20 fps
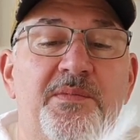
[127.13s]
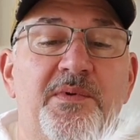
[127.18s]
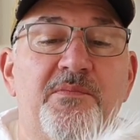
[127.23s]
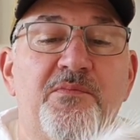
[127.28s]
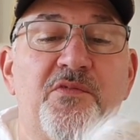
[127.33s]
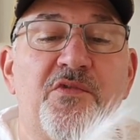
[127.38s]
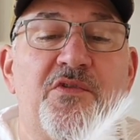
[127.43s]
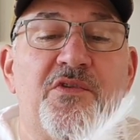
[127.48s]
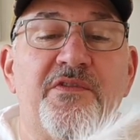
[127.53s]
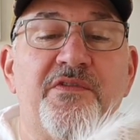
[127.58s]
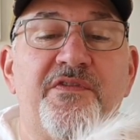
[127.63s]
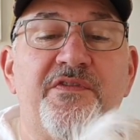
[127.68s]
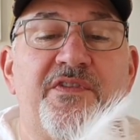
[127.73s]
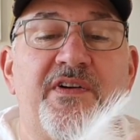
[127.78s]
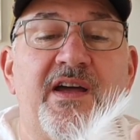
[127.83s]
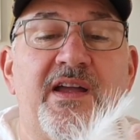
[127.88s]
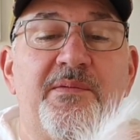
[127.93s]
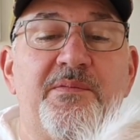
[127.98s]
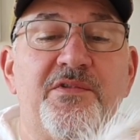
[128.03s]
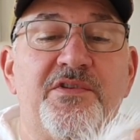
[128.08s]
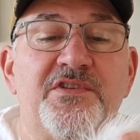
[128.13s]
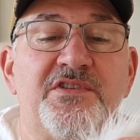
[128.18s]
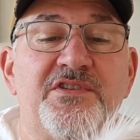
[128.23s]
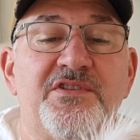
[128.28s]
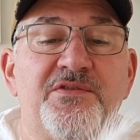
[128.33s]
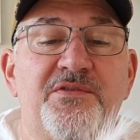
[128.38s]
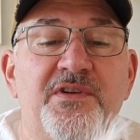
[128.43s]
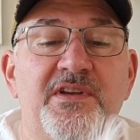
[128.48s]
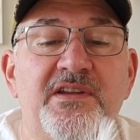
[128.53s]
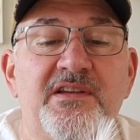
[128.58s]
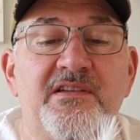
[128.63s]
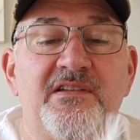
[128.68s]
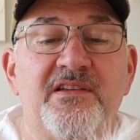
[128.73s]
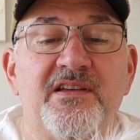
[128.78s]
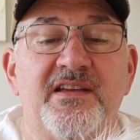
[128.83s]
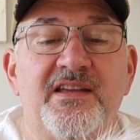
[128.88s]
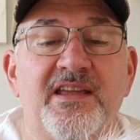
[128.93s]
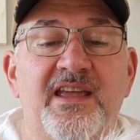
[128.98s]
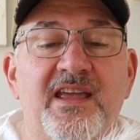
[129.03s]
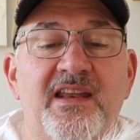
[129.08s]
more fibers to it.
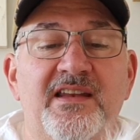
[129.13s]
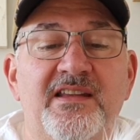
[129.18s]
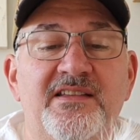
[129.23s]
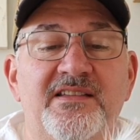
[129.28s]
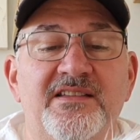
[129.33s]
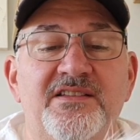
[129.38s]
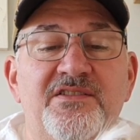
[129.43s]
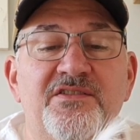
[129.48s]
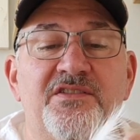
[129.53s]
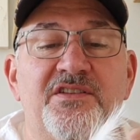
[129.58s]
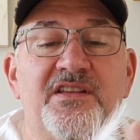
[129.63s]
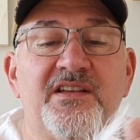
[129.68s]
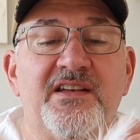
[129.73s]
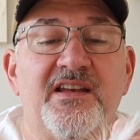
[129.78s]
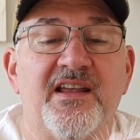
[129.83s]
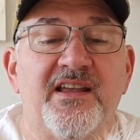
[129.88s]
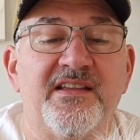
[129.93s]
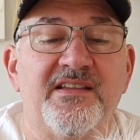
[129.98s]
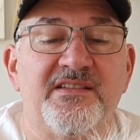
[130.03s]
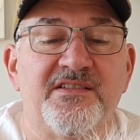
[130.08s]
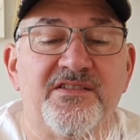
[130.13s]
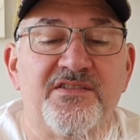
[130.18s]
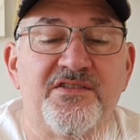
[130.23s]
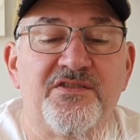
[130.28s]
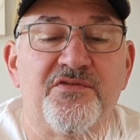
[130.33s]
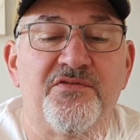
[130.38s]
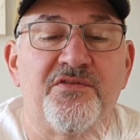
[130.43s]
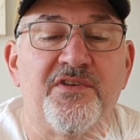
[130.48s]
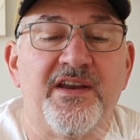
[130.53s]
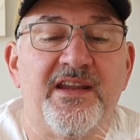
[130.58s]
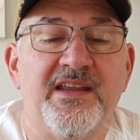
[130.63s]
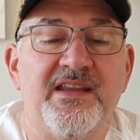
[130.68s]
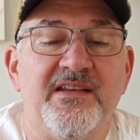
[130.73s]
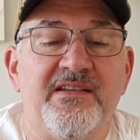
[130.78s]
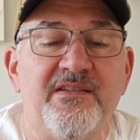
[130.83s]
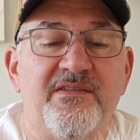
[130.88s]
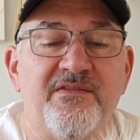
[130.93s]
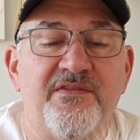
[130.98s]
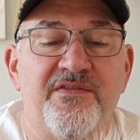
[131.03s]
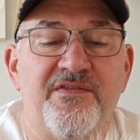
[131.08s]
Again, it's still a nice
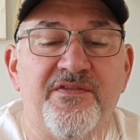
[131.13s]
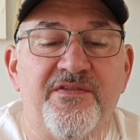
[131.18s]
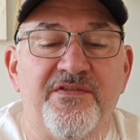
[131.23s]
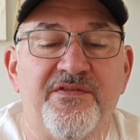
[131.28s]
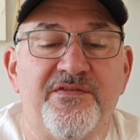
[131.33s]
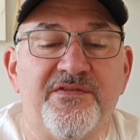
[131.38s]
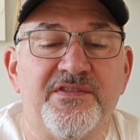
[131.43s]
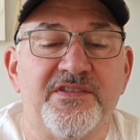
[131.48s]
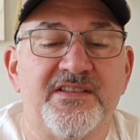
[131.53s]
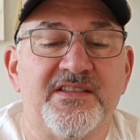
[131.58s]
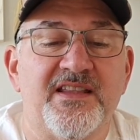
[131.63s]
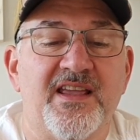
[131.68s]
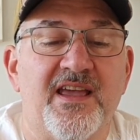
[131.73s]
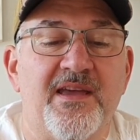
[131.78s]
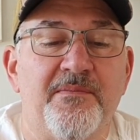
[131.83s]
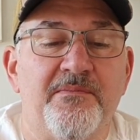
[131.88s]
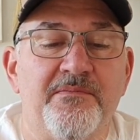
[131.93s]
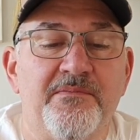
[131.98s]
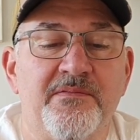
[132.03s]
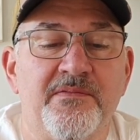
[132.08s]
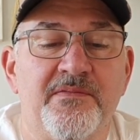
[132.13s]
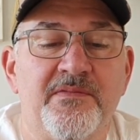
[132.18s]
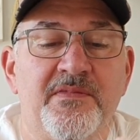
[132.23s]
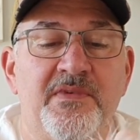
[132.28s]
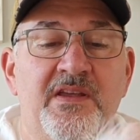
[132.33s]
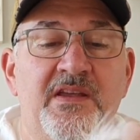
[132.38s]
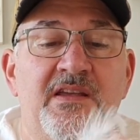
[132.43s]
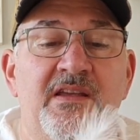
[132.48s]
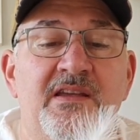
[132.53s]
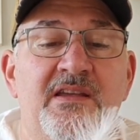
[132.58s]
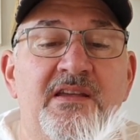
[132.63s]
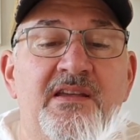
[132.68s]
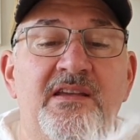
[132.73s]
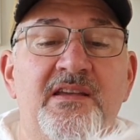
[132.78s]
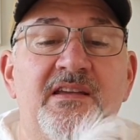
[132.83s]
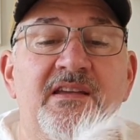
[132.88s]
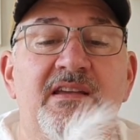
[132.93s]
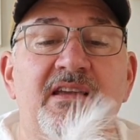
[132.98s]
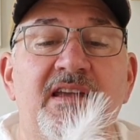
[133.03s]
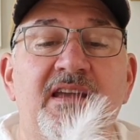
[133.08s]
straight stem,
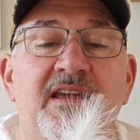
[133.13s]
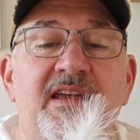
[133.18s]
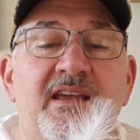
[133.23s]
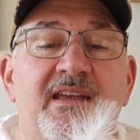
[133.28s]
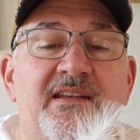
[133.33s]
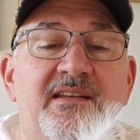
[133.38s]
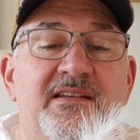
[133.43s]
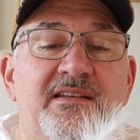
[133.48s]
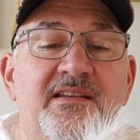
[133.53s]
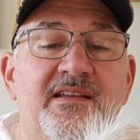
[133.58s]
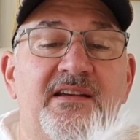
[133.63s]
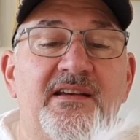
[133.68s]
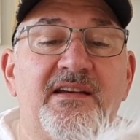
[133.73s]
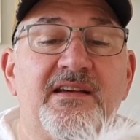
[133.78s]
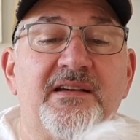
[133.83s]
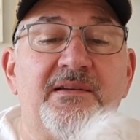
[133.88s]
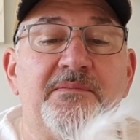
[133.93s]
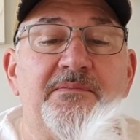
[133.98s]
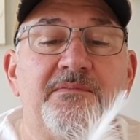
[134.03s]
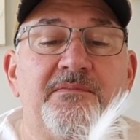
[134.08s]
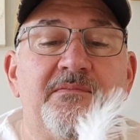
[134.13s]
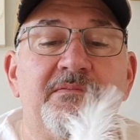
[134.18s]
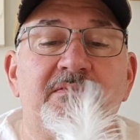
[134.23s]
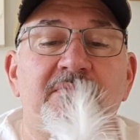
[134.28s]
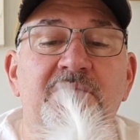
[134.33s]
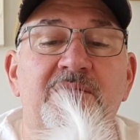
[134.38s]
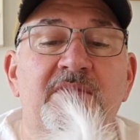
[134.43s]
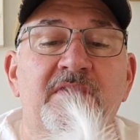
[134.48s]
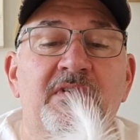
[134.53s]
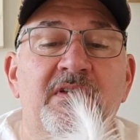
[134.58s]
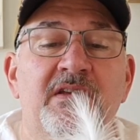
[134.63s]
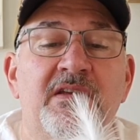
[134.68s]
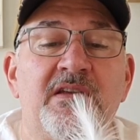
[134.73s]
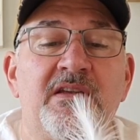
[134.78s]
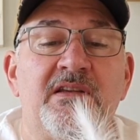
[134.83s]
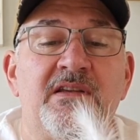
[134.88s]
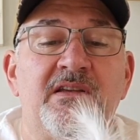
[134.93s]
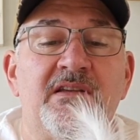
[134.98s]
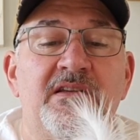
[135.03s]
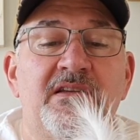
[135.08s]
and a
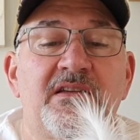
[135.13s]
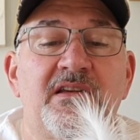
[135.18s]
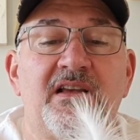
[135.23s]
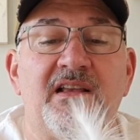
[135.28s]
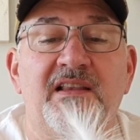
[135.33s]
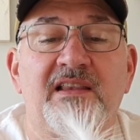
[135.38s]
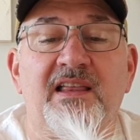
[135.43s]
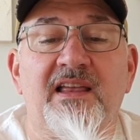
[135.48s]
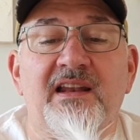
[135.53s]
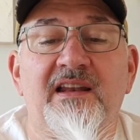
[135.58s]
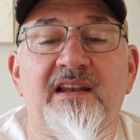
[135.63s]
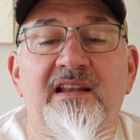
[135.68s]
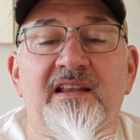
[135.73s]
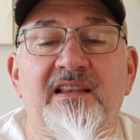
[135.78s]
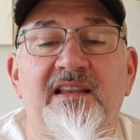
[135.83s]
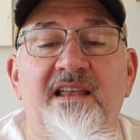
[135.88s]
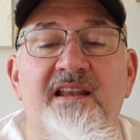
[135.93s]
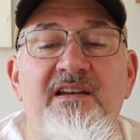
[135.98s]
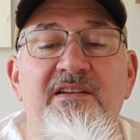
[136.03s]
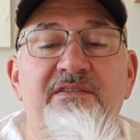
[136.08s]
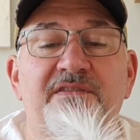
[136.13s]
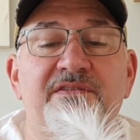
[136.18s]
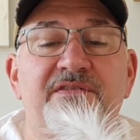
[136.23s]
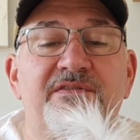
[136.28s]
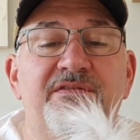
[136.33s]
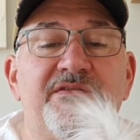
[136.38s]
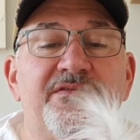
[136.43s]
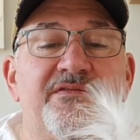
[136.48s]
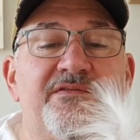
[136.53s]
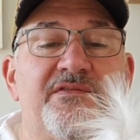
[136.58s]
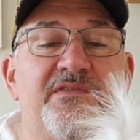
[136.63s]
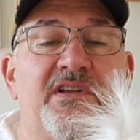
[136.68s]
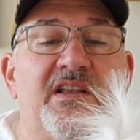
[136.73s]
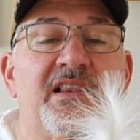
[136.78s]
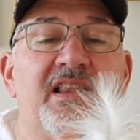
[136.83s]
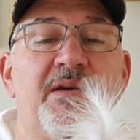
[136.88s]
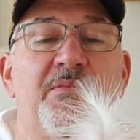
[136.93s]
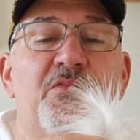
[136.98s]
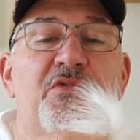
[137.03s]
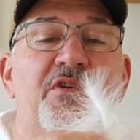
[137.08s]
lot
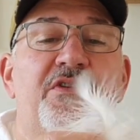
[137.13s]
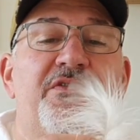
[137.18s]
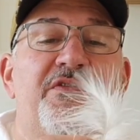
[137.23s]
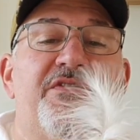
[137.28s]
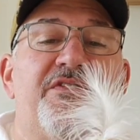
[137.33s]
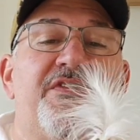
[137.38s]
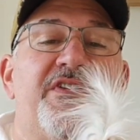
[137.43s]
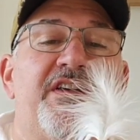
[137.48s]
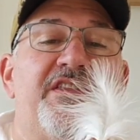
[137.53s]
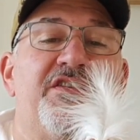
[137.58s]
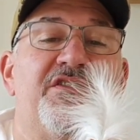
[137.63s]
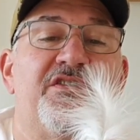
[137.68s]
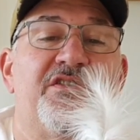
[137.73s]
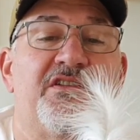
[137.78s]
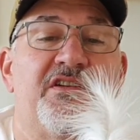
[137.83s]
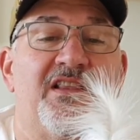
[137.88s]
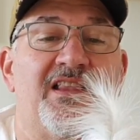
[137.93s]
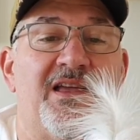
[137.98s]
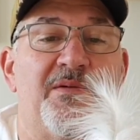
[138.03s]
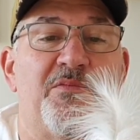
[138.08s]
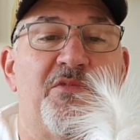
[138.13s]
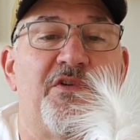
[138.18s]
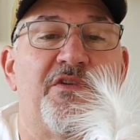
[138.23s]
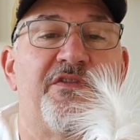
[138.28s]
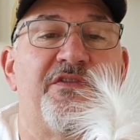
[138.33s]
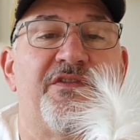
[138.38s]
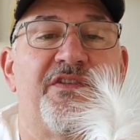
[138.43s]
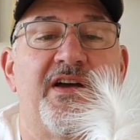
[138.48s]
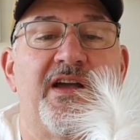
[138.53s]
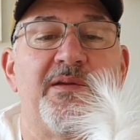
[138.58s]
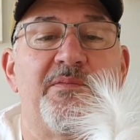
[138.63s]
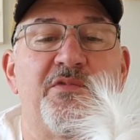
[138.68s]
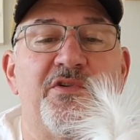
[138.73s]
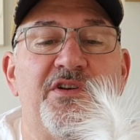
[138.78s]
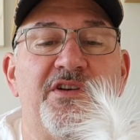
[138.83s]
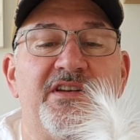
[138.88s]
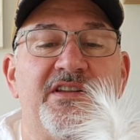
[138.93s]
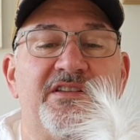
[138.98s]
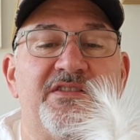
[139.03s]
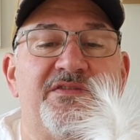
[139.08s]
more feather, a lot more fiber
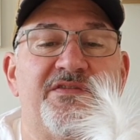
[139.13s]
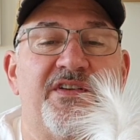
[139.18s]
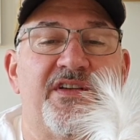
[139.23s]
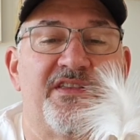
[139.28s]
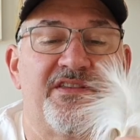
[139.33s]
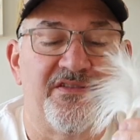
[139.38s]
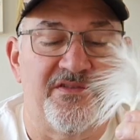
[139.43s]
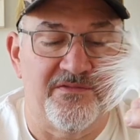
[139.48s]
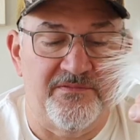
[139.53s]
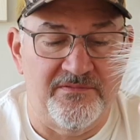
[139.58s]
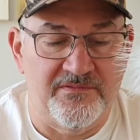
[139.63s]
in this feather.